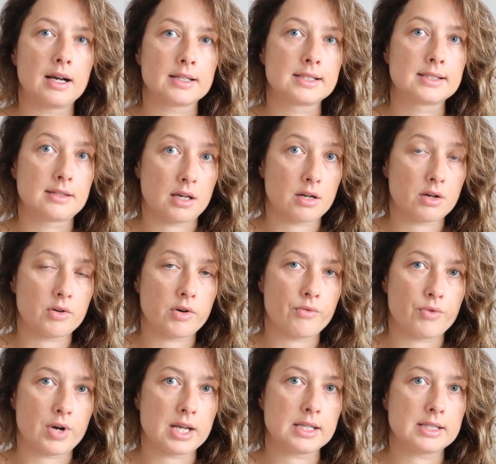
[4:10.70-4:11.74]
Saturday
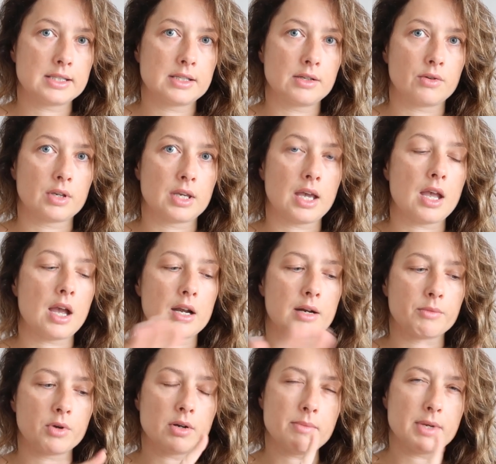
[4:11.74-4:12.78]
rate, okay? And
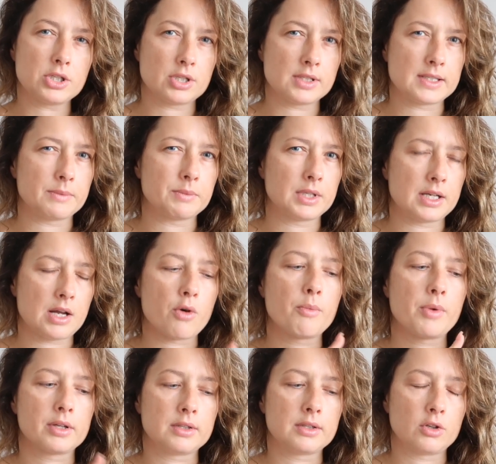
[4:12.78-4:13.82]
I'm going to mention something now
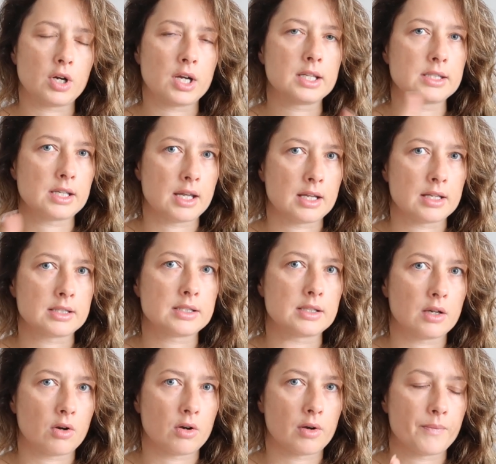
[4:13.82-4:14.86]
about the night and
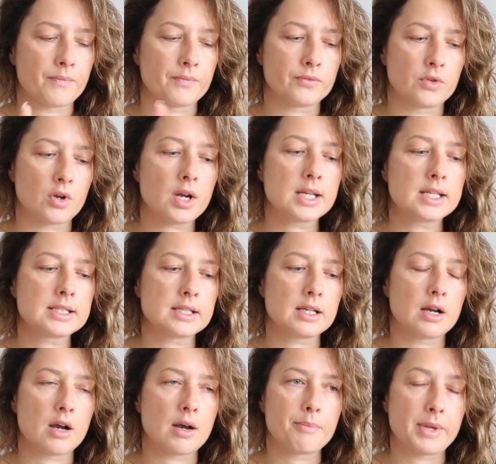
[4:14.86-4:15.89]
night
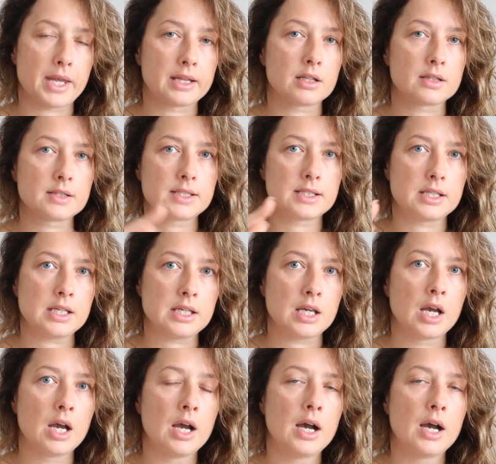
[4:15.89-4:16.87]
penalty